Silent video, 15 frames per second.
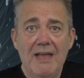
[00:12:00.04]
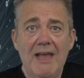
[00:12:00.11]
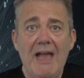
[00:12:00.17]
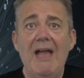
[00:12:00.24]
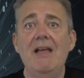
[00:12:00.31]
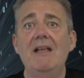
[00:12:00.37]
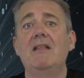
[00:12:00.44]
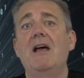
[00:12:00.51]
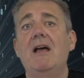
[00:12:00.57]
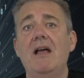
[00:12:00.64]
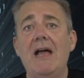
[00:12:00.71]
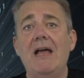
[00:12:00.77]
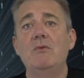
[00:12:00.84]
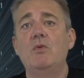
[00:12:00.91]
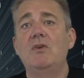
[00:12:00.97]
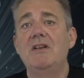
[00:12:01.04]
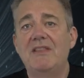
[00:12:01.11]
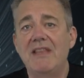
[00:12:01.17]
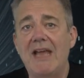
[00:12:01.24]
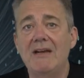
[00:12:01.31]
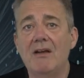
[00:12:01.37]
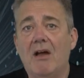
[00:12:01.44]
and would
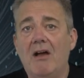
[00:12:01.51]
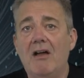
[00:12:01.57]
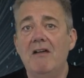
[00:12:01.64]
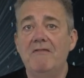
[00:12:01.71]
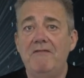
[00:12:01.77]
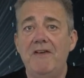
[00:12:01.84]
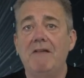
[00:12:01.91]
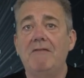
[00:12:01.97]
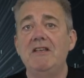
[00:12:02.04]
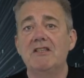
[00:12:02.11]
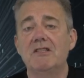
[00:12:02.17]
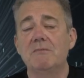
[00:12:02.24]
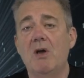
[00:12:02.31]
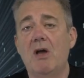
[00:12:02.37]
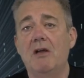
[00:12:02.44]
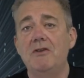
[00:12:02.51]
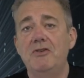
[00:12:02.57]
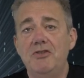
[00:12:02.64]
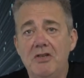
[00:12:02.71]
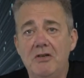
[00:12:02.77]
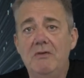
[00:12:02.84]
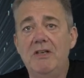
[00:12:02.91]
then hire very smart
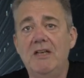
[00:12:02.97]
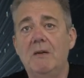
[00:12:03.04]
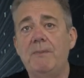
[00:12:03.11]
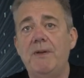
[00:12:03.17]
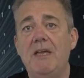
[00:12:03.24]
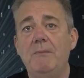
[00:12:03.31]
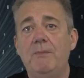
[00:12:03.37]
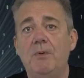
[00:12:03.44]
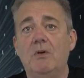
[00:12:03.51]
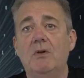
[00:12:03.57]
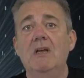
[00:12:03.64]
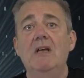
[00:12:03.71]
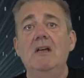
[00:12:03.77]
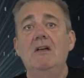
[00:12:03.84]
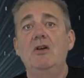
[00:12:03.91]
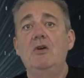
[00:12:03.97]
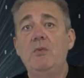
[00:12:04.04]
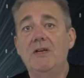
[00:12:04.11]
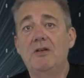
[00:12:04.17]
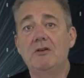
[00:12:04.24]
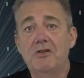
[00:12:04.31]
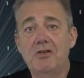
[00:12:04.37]
junior people who
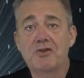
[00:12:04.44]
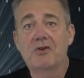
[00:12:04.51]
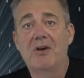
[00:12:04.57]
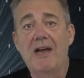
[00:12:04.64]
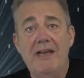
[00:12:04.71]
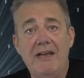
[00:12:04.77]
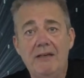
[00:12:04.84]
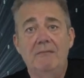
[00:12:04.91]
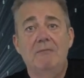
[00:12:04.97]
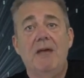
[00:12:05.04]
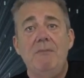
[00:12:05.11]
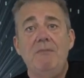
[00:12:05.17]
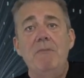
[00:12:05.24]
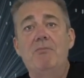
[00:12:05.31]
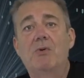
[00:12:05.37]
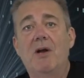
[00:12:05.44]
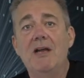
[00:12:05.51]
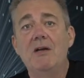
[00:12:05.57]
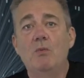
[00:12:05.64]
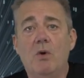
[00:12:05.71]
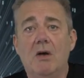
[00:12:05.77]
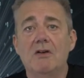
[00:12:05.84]
we could train, maybe
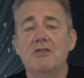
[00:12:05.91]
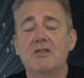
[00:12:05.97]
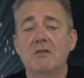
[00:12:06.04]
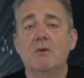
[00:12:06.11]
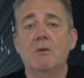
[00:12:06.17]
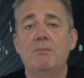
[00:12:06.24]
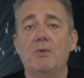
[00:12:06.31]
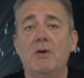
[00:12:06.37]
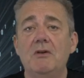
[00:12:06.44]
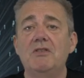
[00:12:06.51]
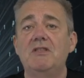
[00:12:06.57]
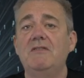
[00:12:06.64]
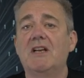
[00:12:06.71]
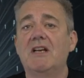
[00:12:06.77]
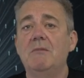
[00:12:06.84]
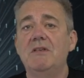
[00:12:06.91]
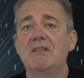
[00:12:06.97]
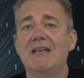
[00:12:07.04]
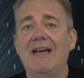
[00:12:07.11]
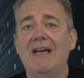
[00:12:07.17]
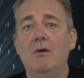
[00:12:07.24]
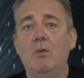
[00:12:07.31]
brainwash, to approach
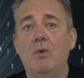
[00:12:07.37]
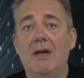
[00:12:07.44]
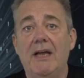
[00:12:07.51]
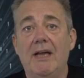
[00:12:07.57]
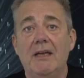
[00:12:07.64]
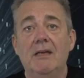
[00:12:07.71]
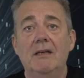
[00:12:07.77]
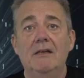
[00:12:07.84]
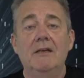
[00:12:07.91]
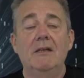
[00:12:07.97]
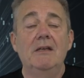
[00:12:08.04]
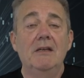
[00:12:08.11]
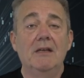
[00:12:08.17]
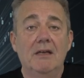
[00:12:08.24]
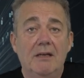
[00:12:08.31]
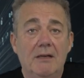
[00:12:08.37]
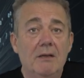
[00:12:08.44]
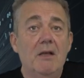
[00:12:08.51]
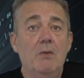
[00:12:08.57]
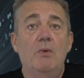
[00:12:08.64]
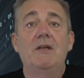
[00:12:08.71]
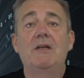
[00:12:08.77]
development our way,
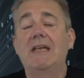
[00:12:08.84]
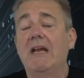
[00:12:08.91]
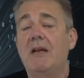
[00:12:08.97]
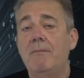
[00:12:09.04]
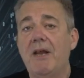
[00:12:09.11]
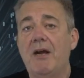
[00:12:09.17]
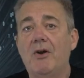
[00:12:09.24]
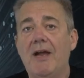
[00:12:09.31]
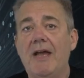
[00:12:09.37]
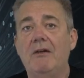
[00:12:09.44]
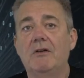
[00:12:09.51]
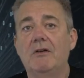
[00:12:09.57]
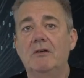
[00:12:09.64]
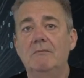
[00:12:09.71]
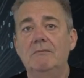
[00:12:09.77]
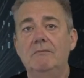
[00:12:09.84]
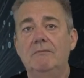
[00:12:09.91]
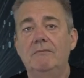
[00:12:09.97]
we'd get a better outcome.